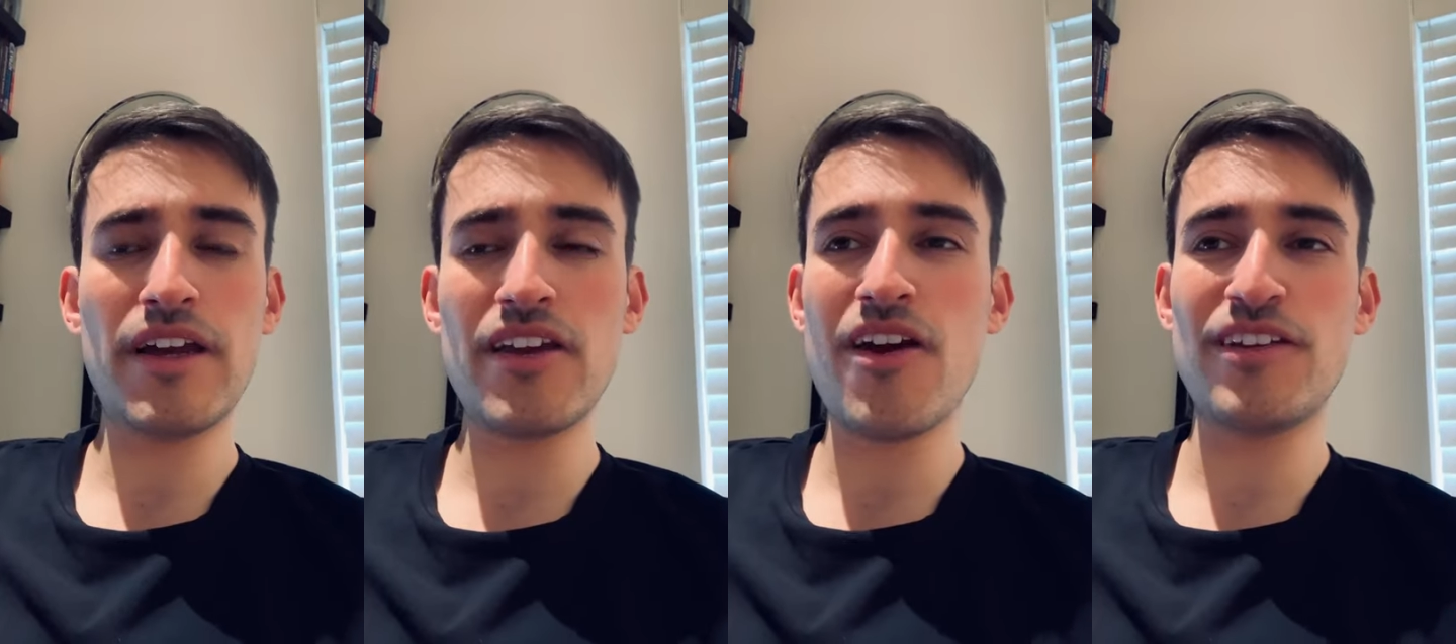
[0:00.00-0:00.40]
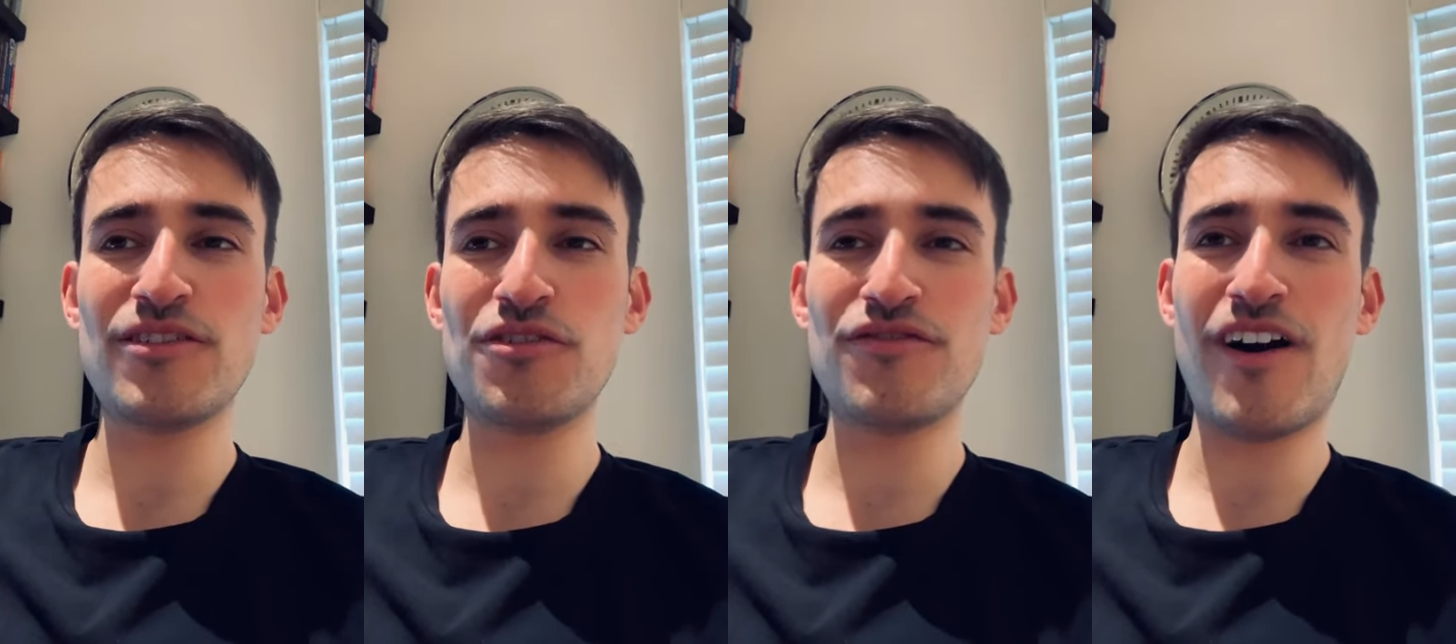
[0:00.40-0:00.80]
going
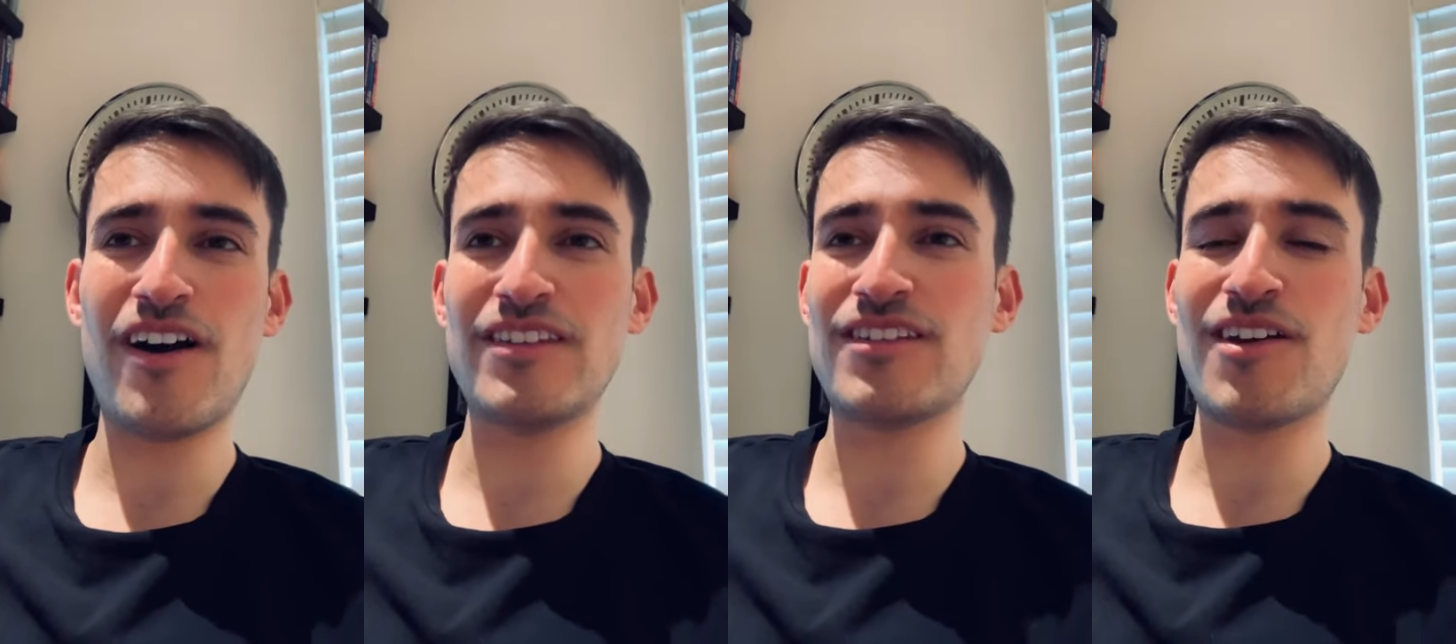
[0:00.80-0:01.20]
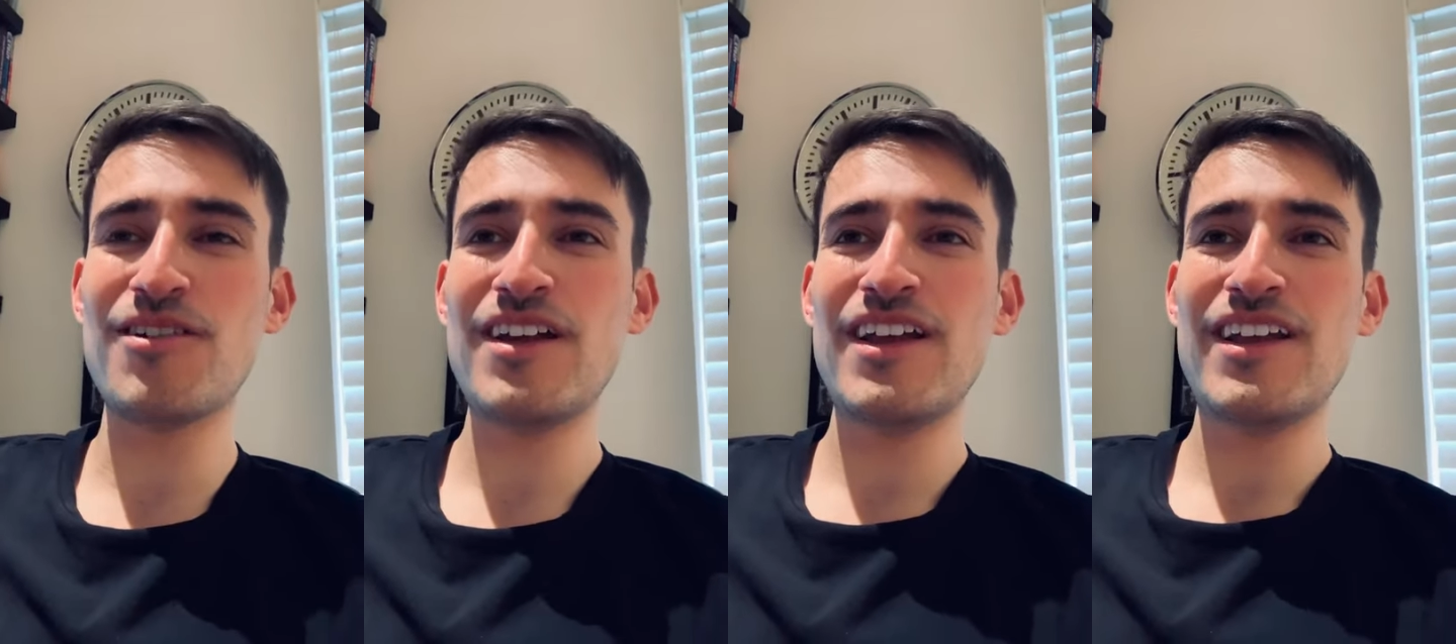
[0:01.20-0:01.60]
too far, and
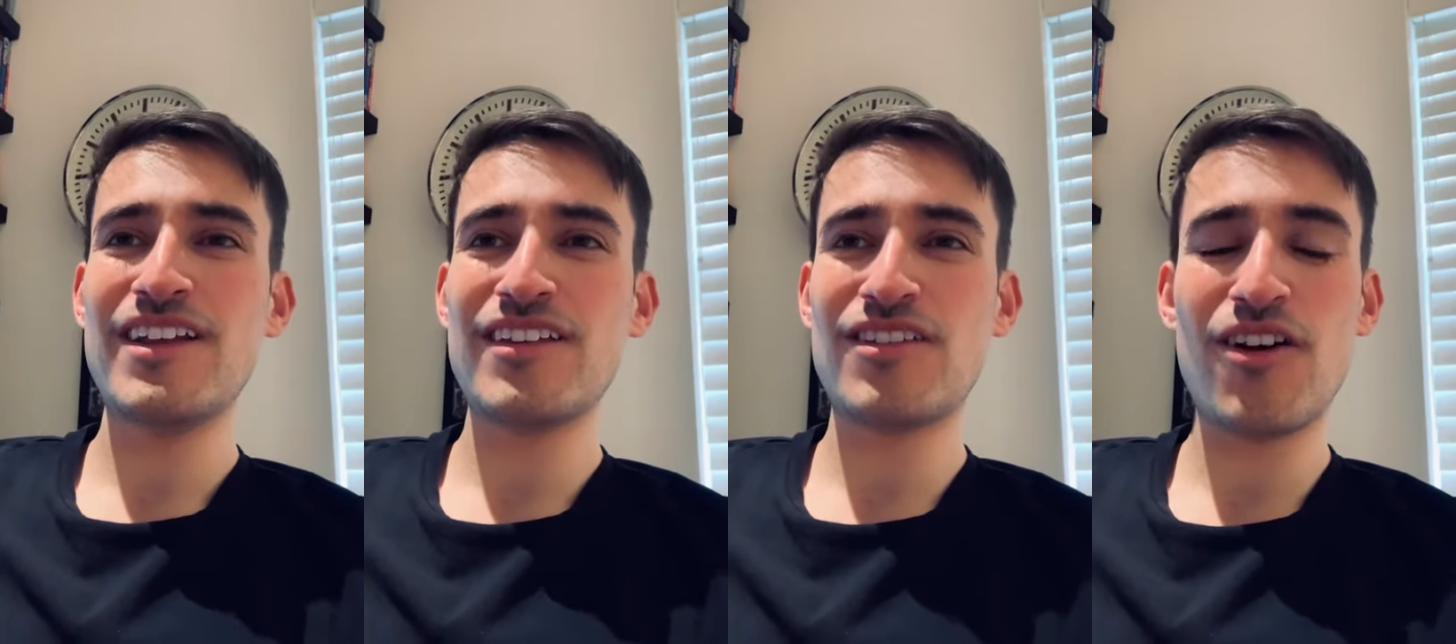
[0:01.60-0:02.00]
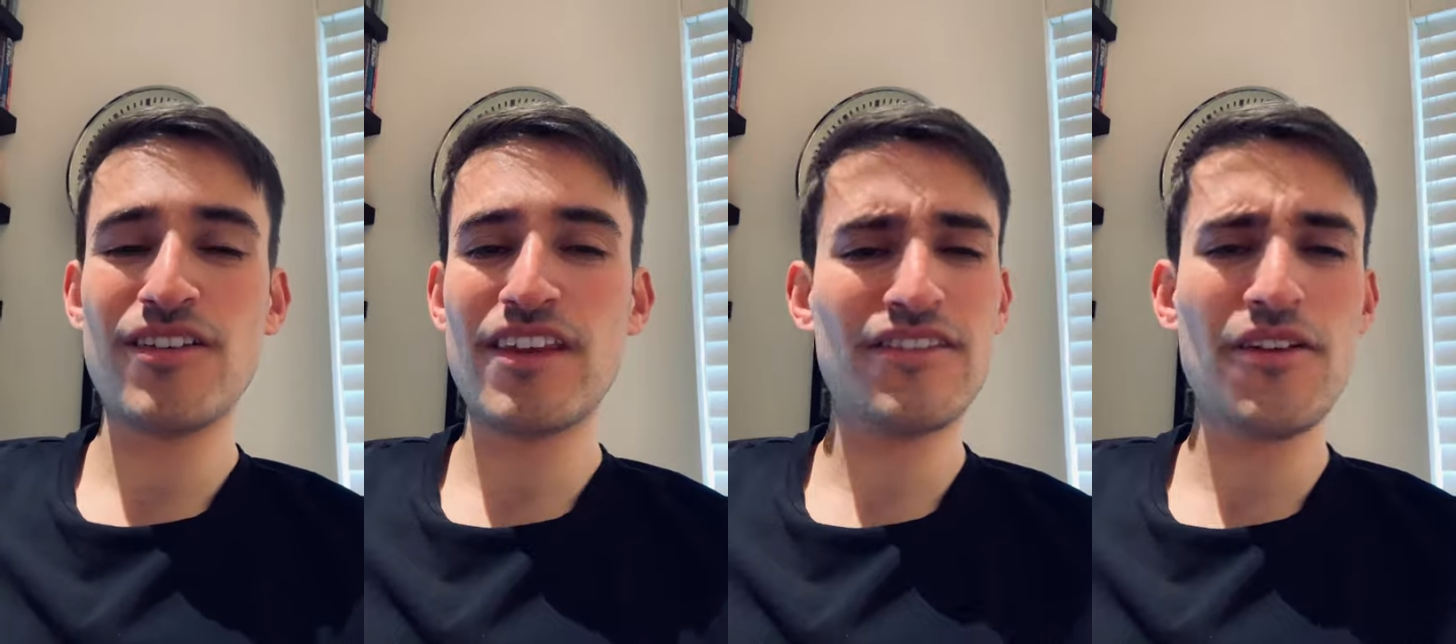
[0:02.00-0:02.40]
so. The Torah
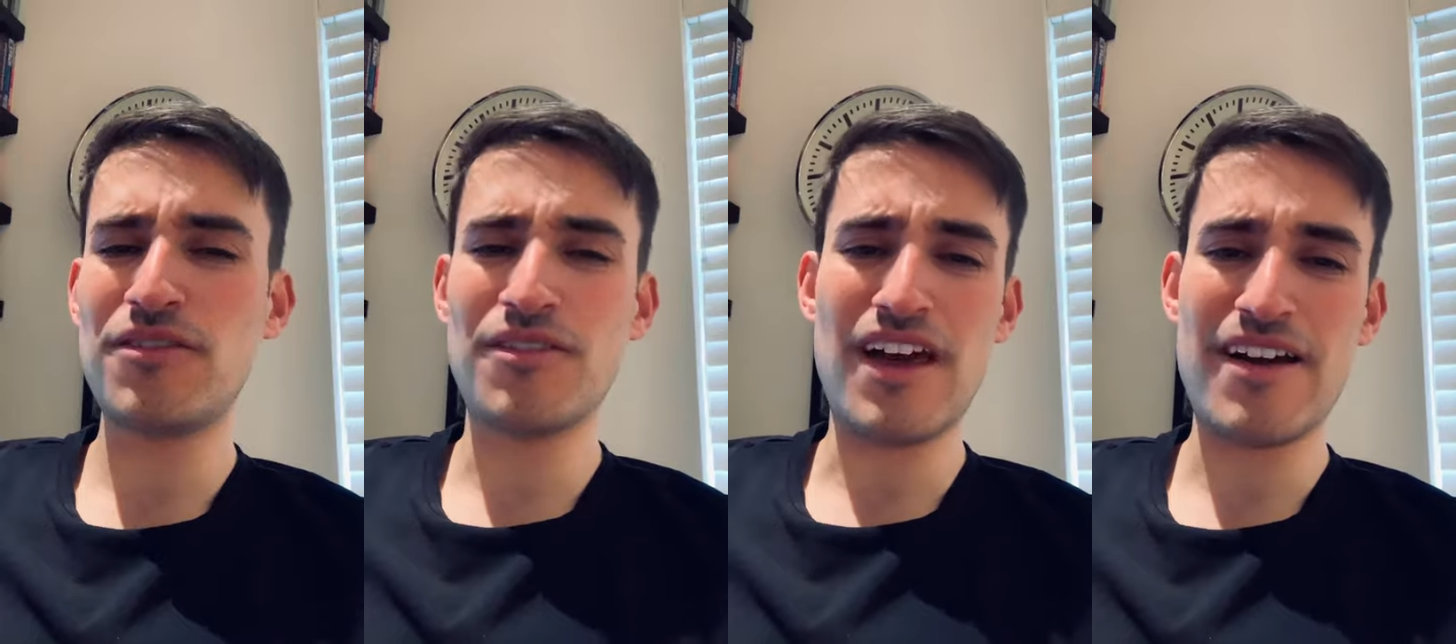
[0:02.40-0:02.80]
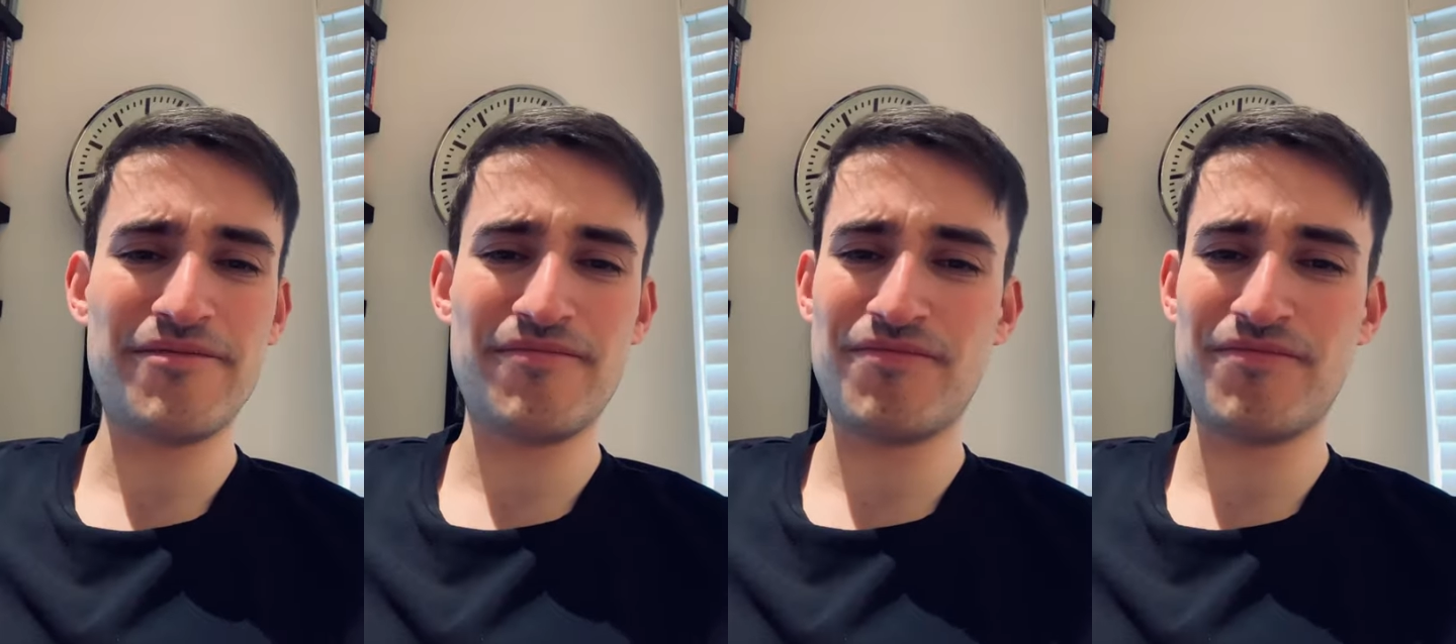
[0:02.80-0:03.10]
says, don't do that.